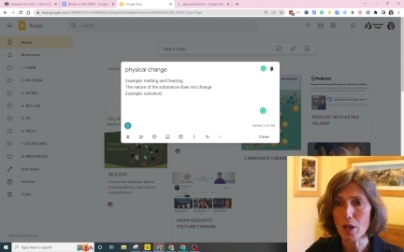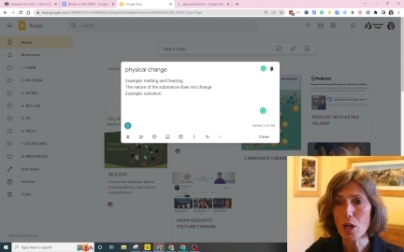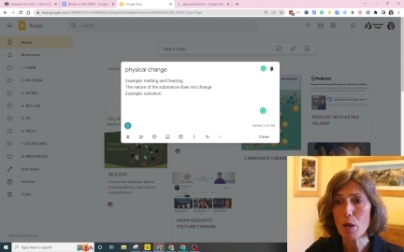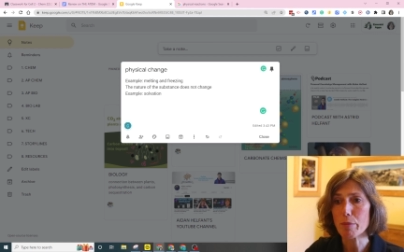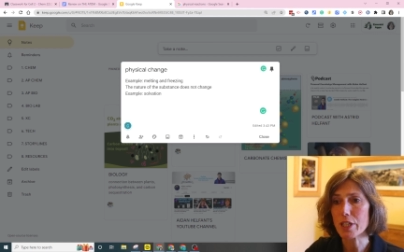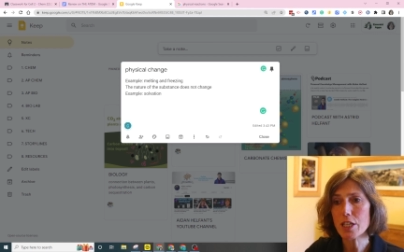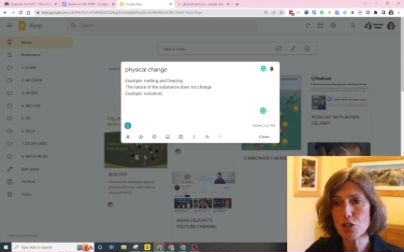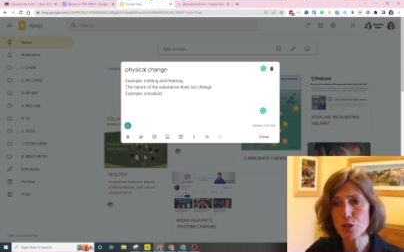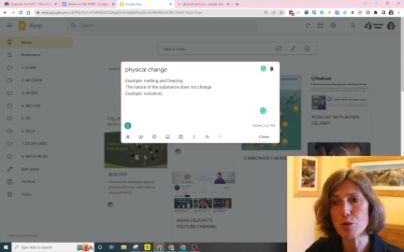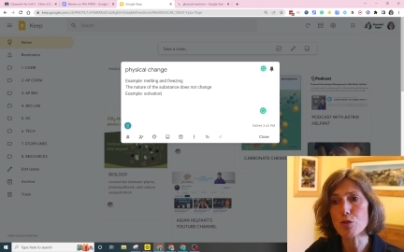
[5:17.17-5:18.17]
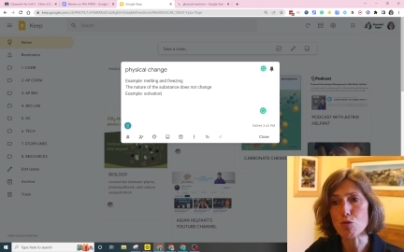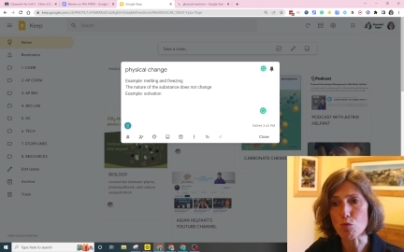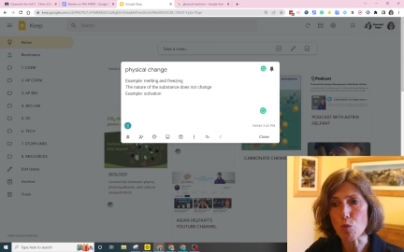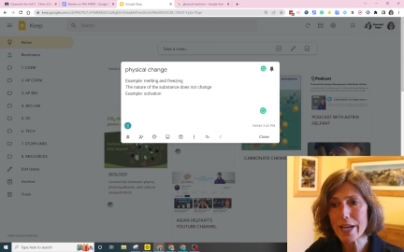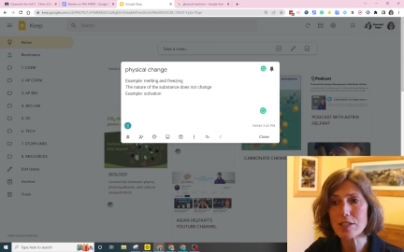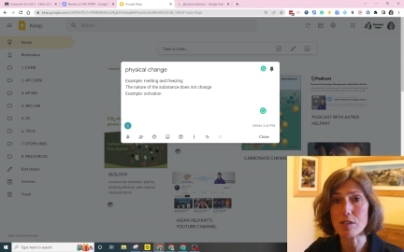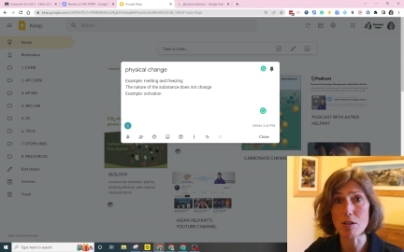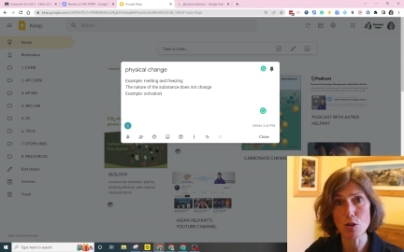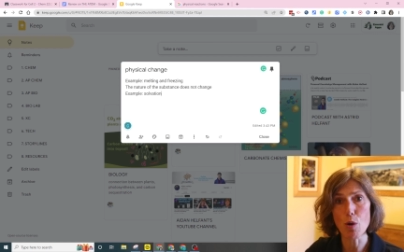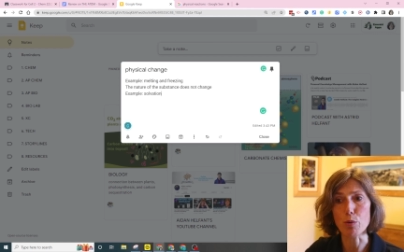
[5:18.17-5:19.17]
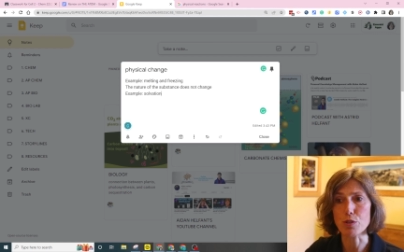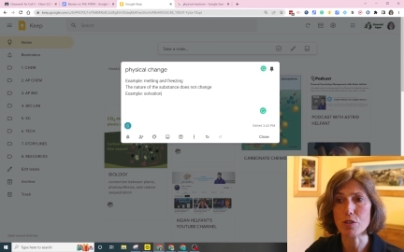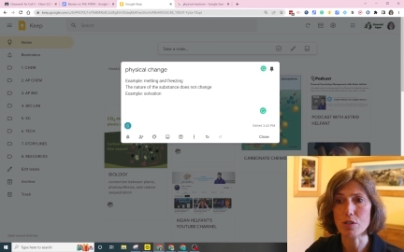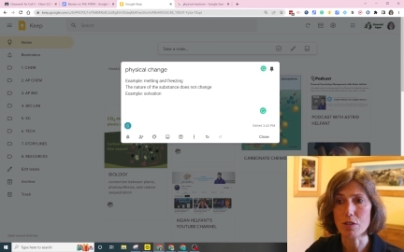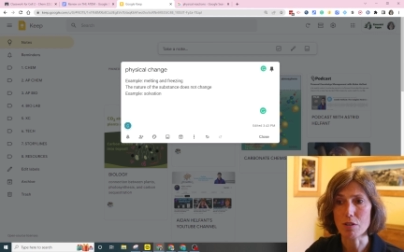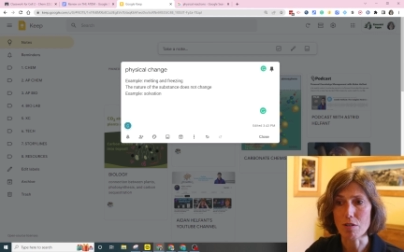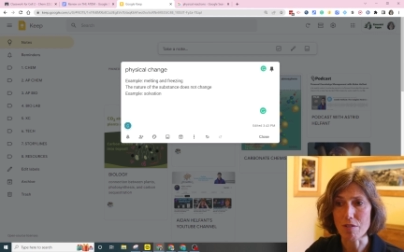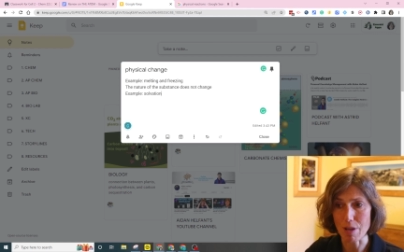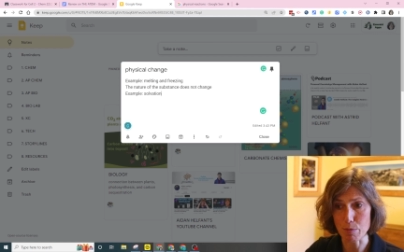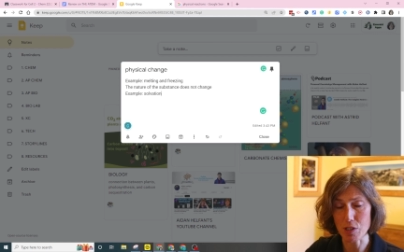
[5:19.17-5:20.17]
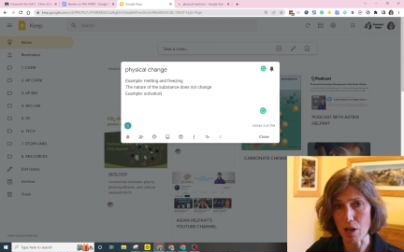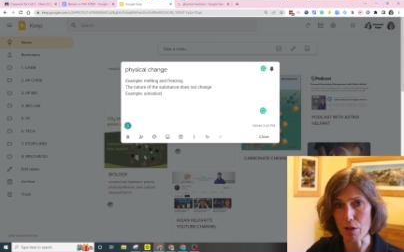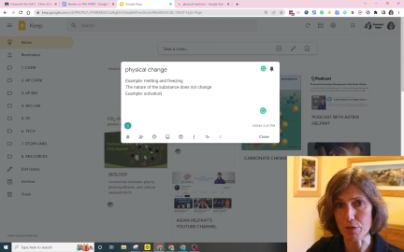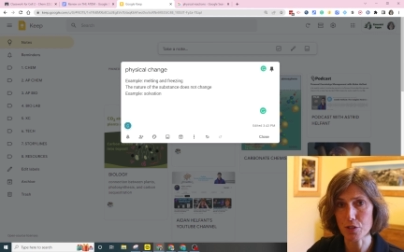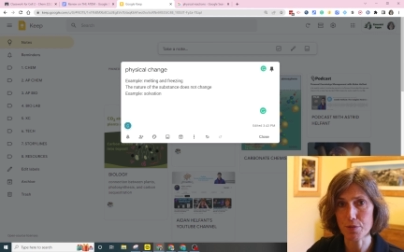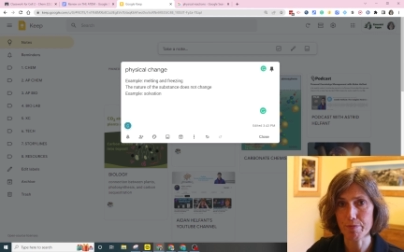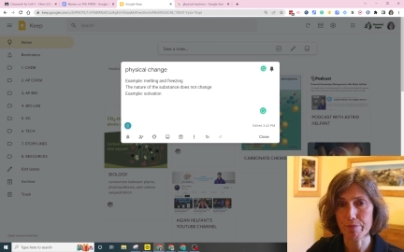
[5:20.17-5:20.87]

But each student writes the notes themselves.